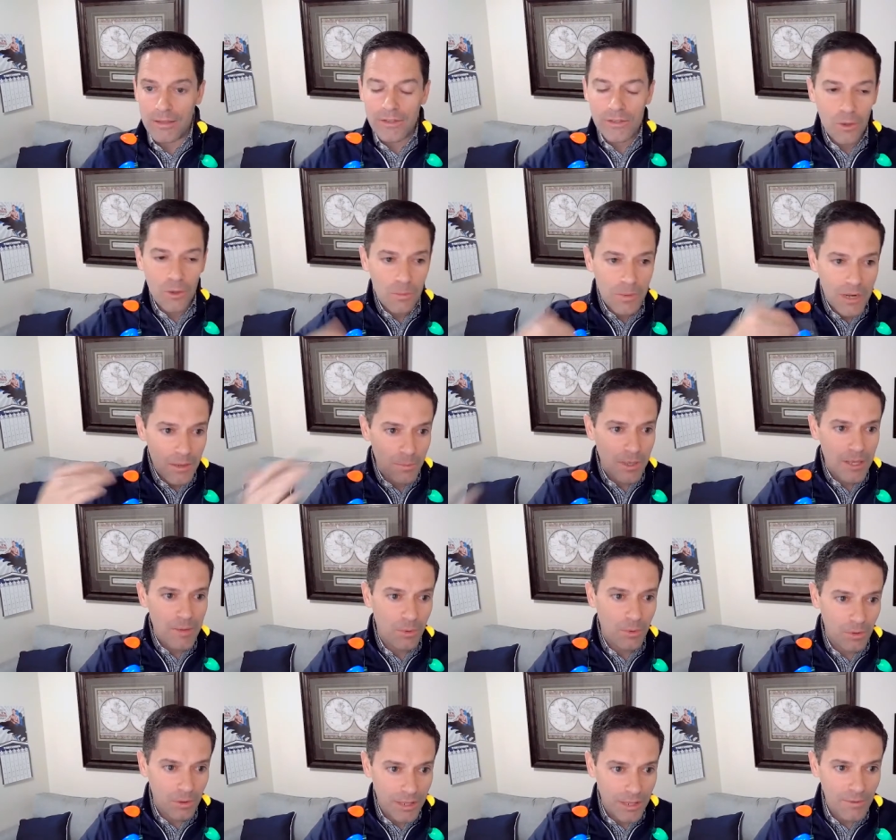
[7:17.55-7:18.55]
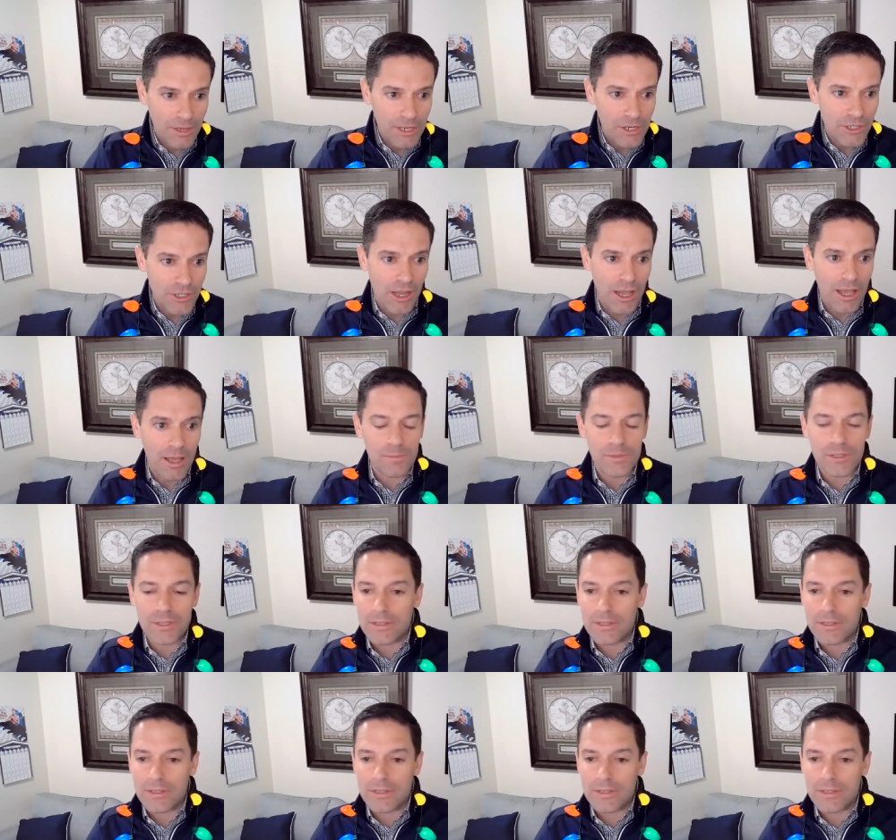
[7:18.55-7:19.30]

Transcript: So many people are leaving jobs.